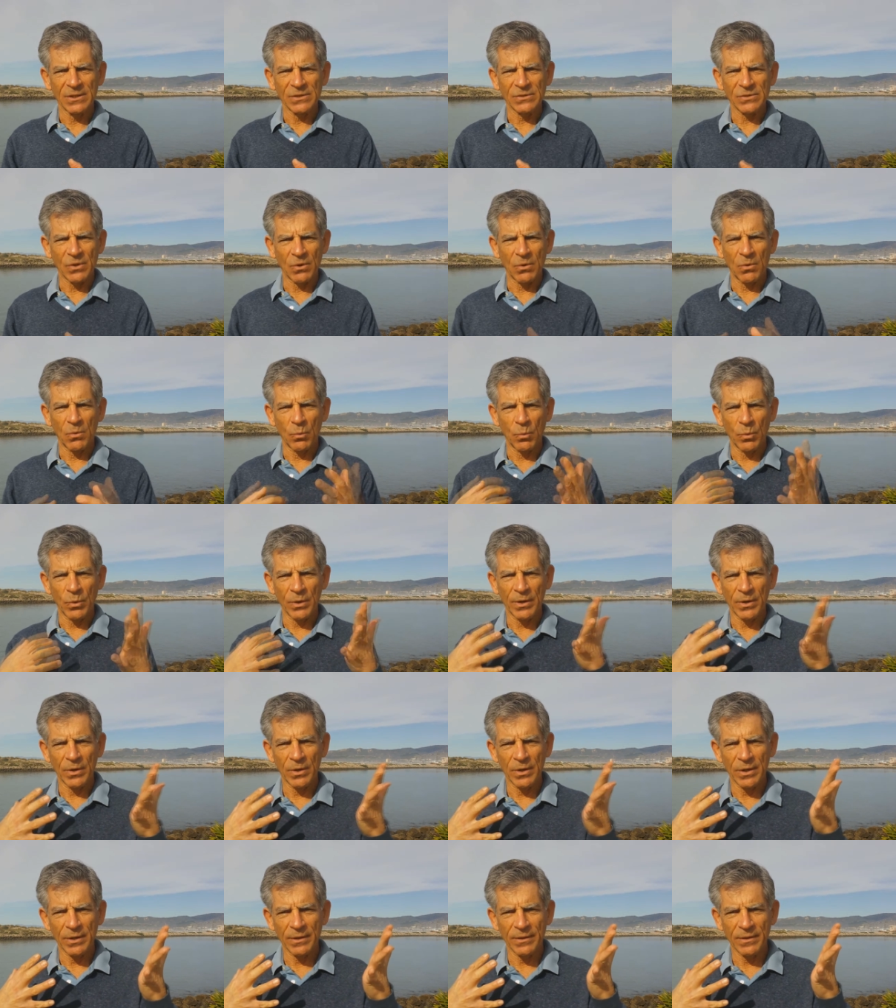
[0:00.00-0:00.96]
So we,
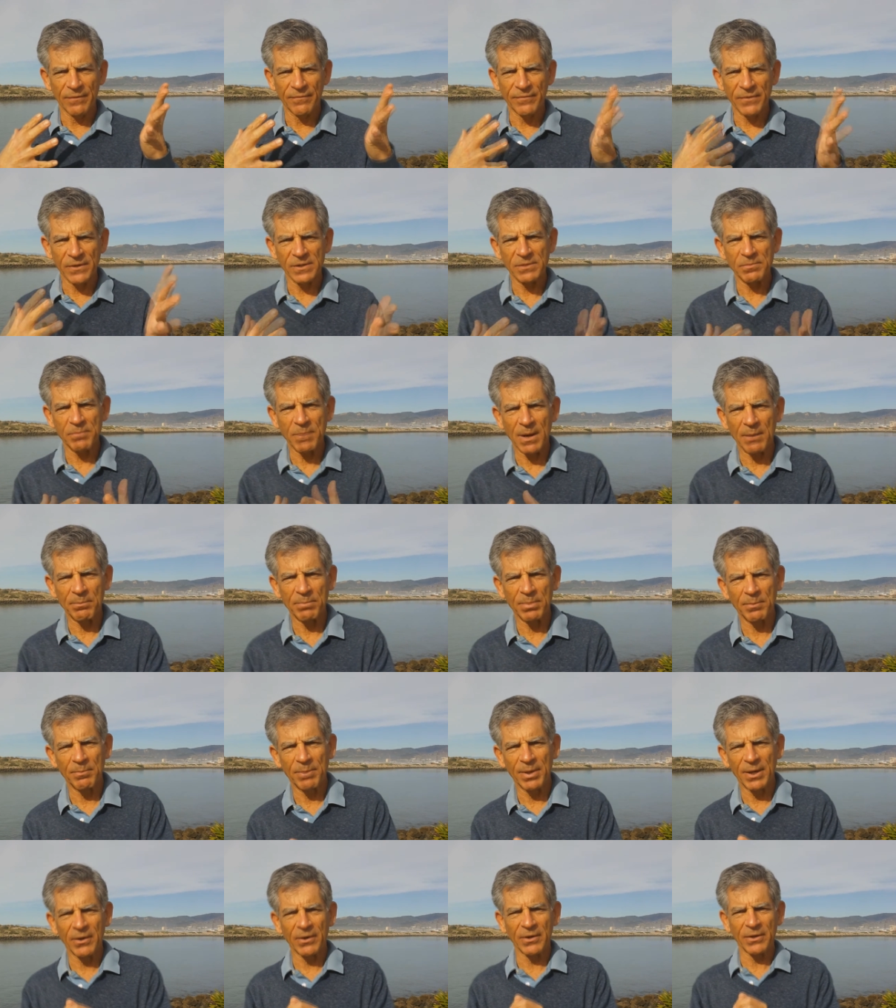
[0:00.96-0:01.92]
the first part,
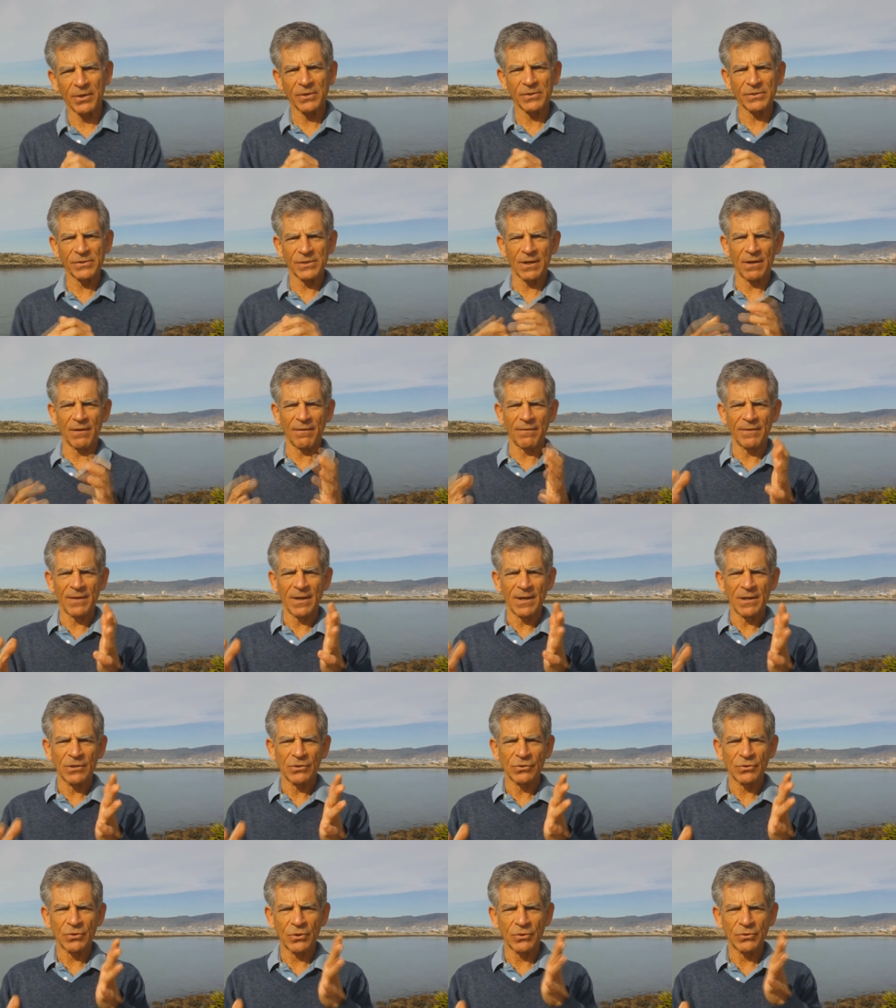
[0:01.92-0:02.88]
preparing yourself,
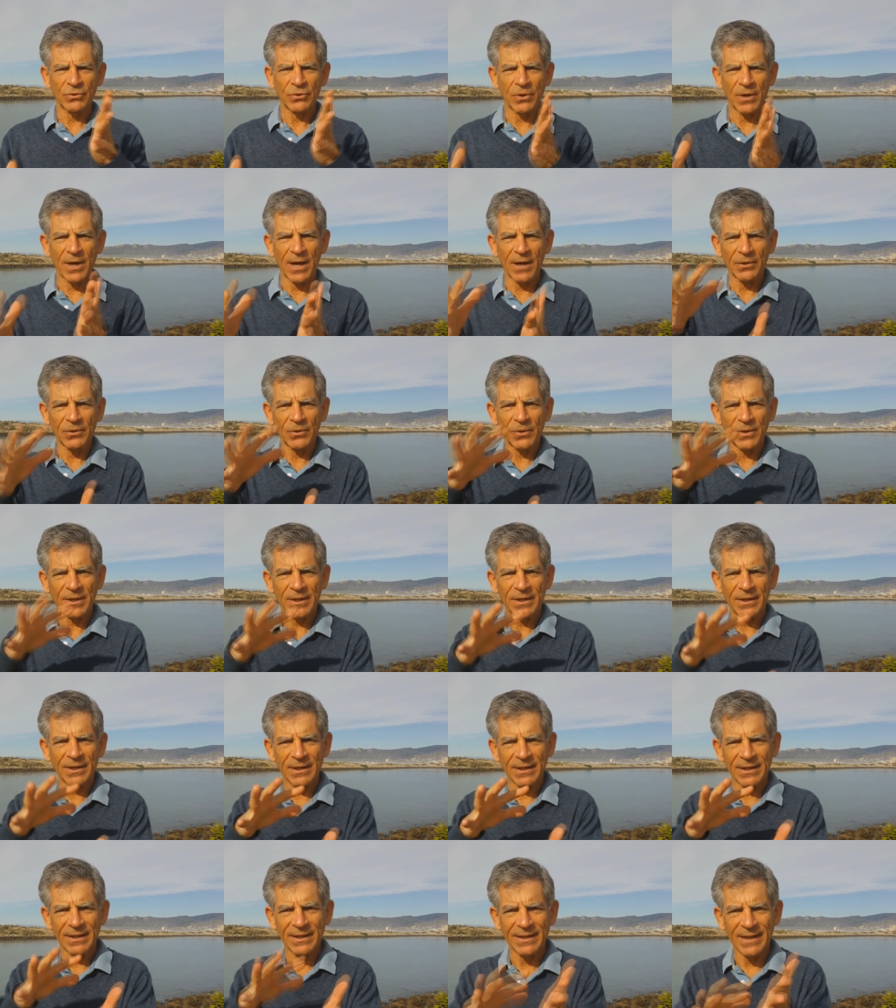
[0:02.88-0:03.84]
shows you how you can
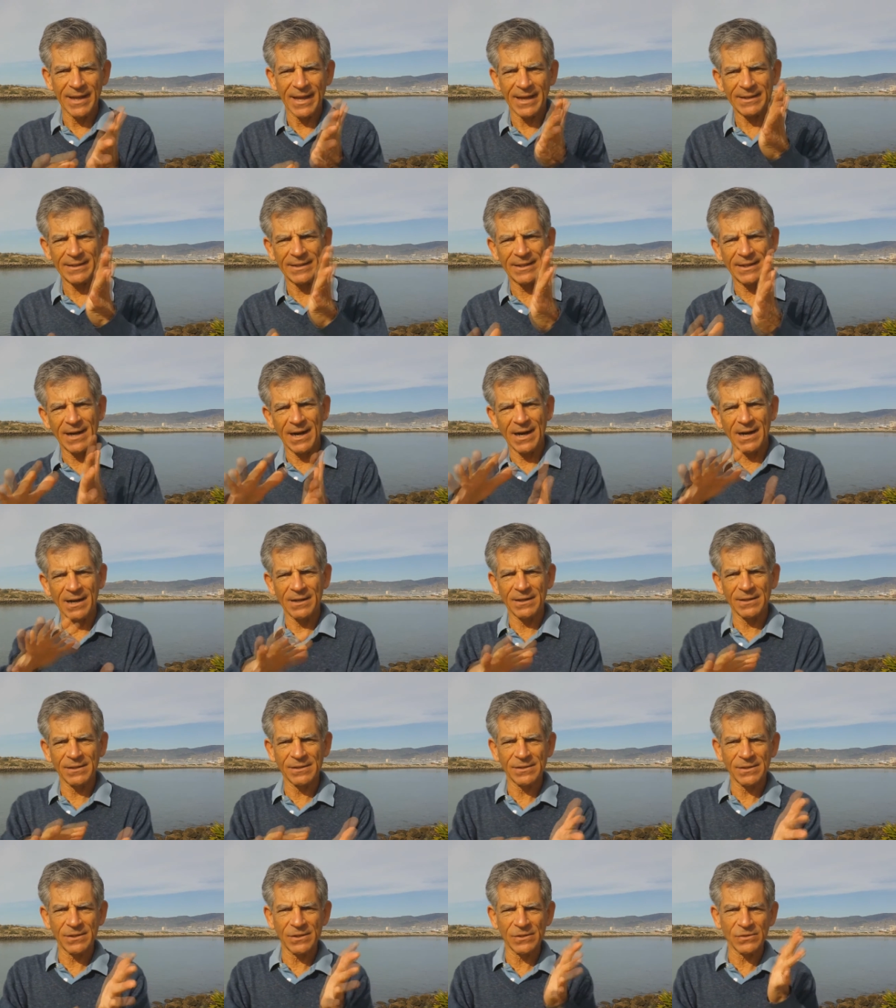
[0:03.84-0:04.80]
connect and
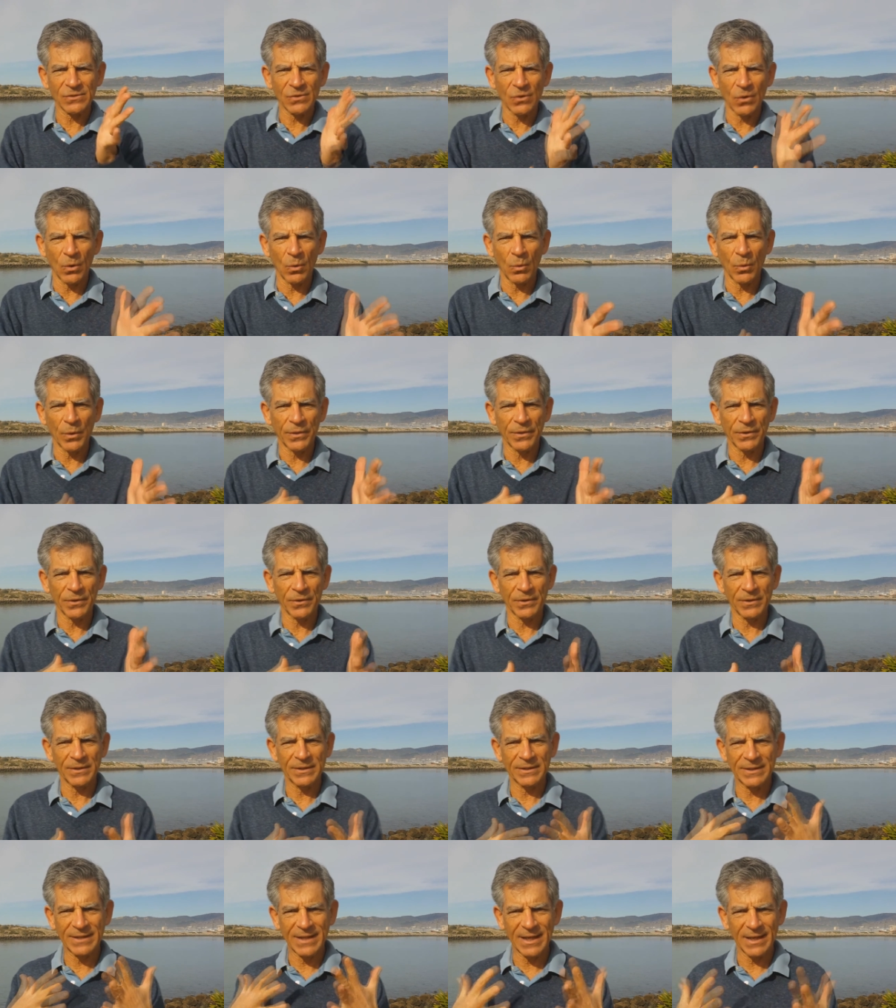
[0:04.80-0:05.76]
harness the soul with
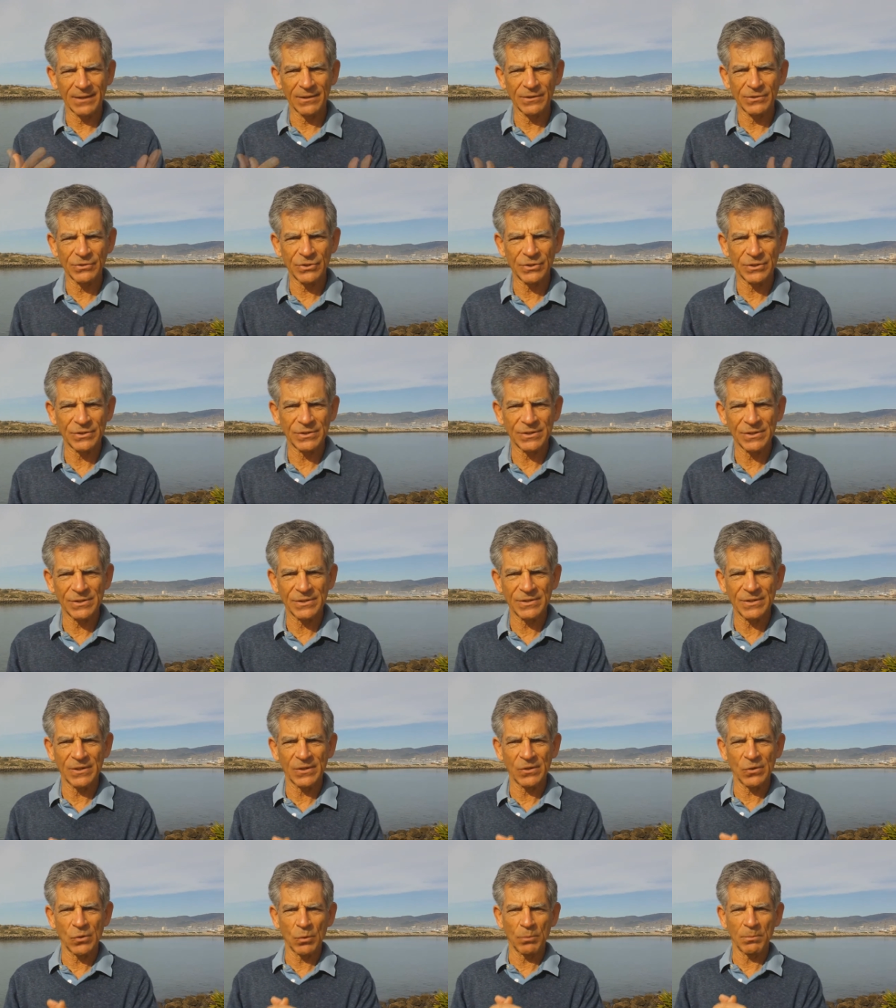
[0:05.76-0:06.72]
your intelligences,
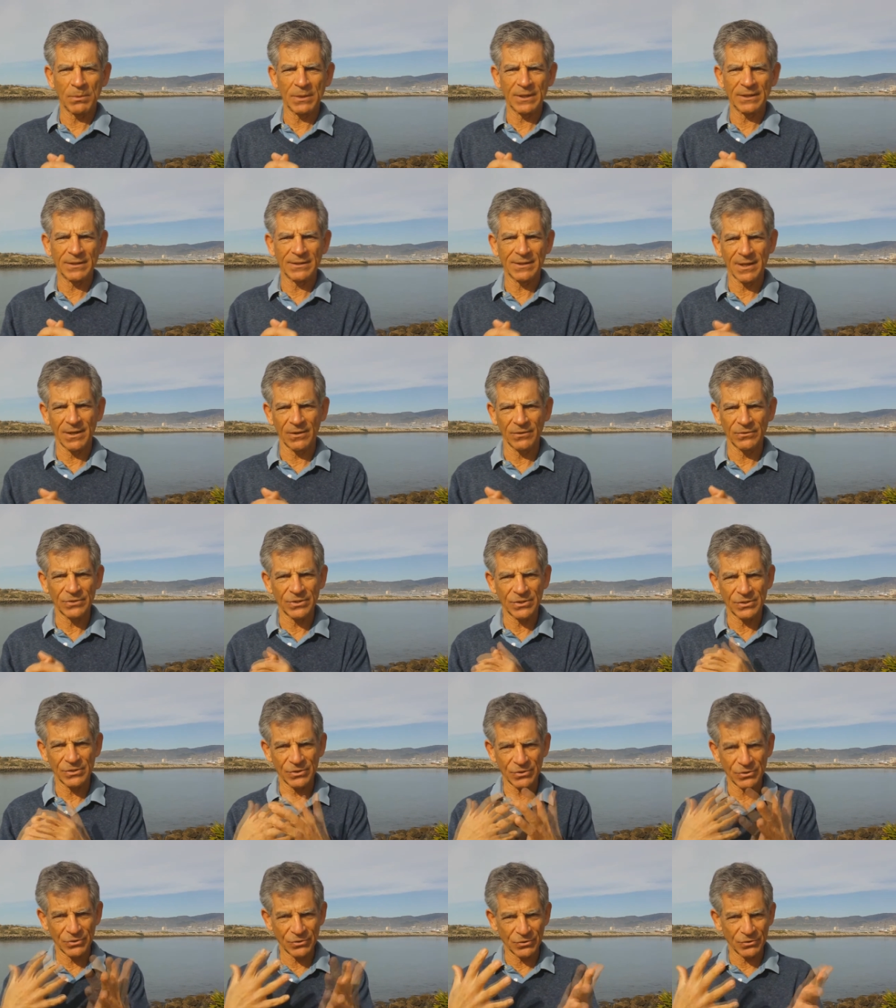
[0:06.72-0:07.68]
the human
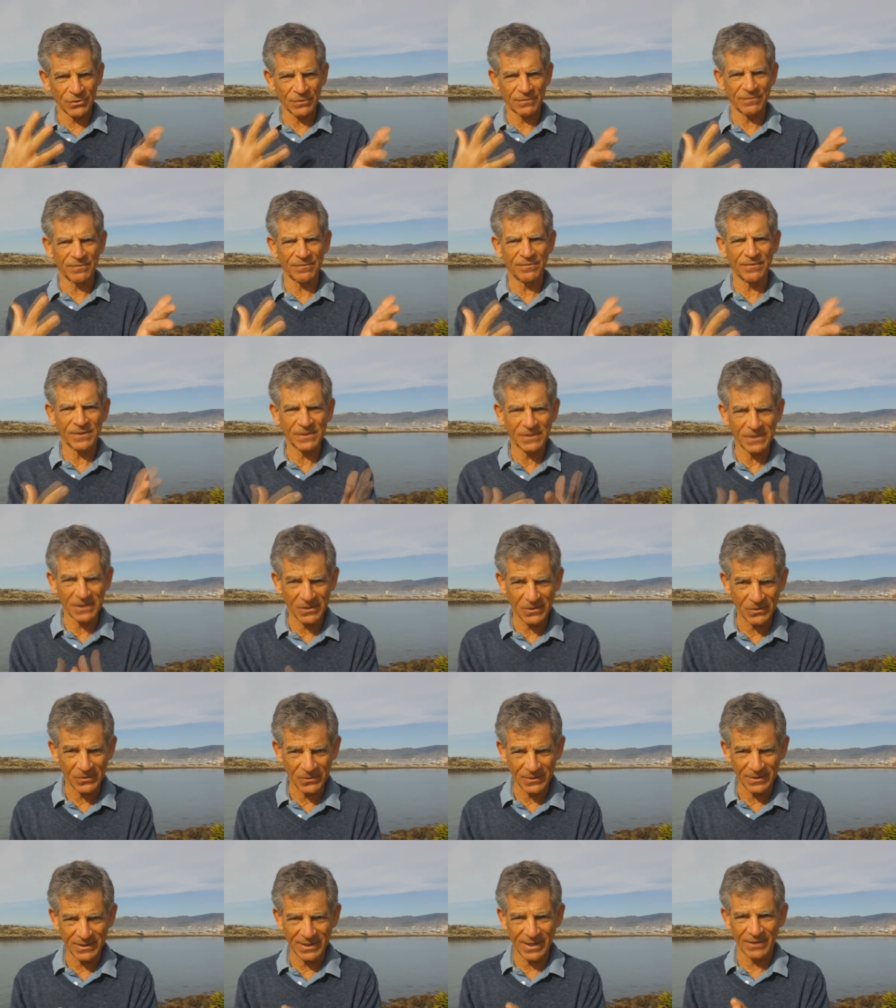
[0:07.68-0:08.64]
intelligence, your
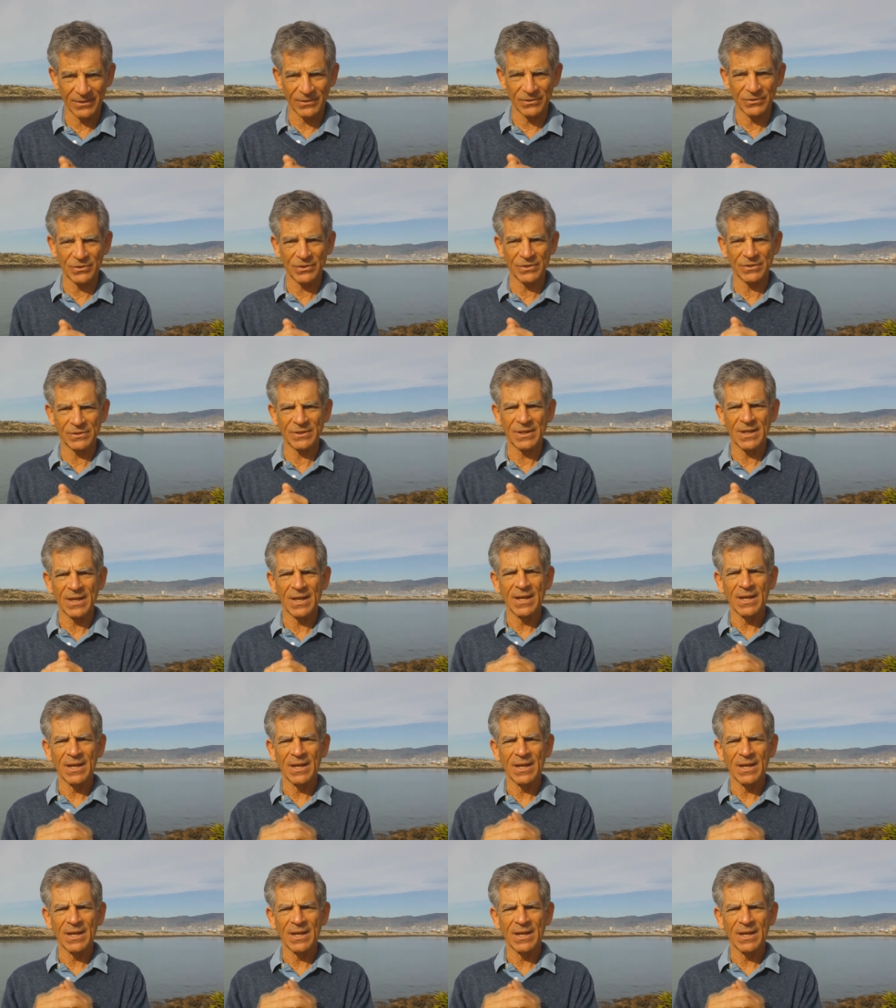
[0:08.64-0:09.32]
physical intelligence